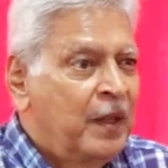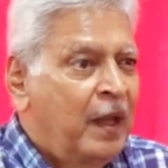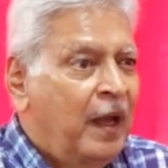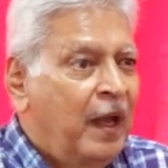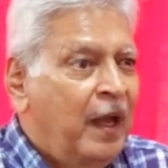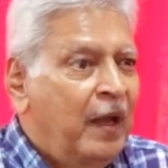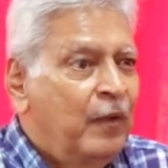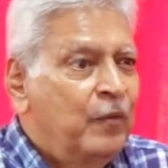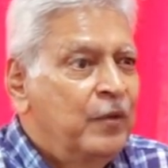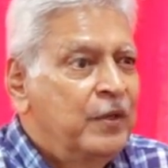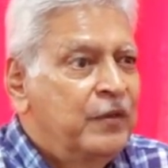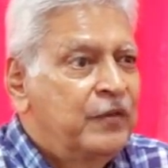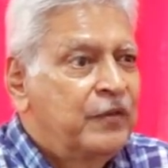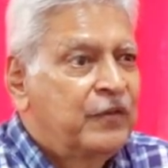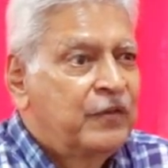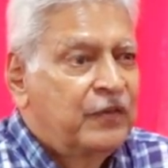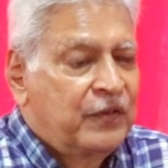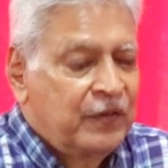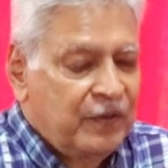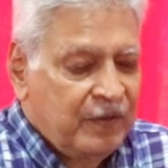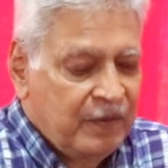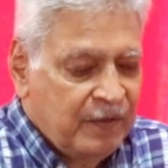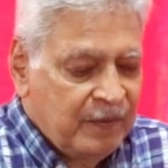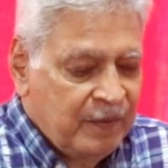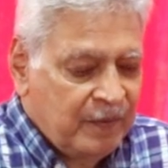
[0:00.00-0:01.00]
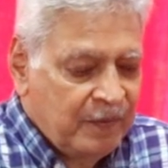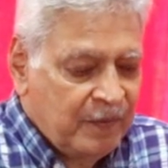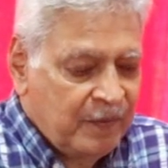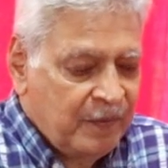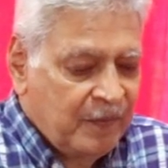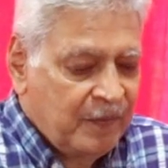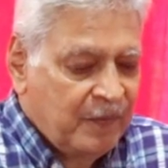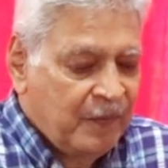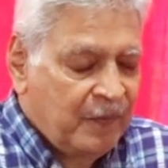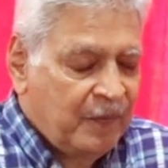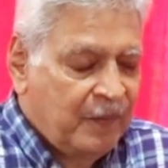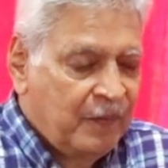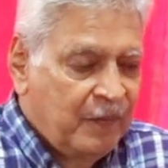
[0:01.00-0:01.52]
I was
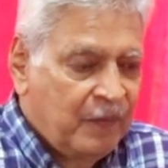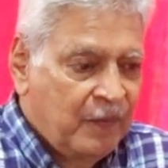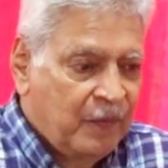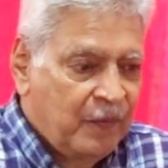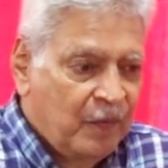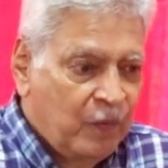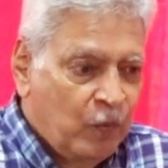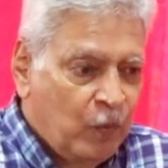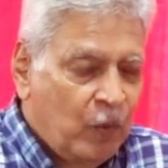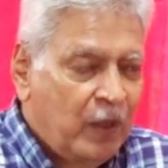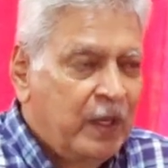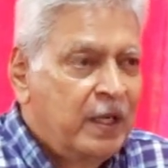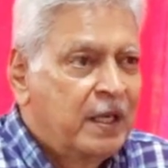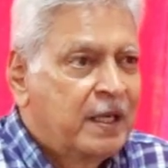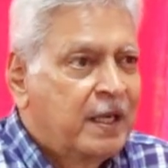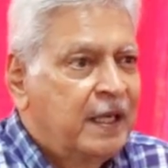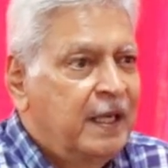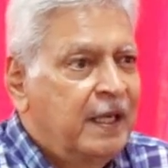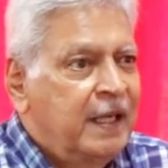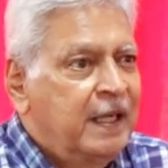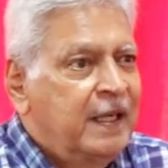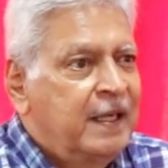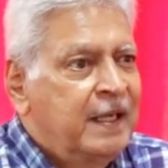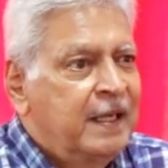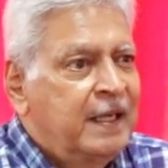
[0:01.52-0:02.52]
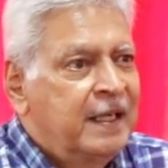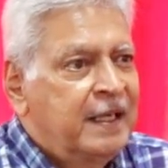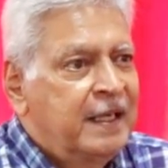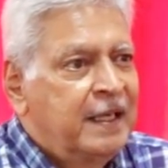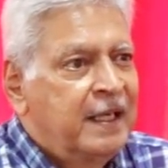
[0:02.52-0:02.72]
working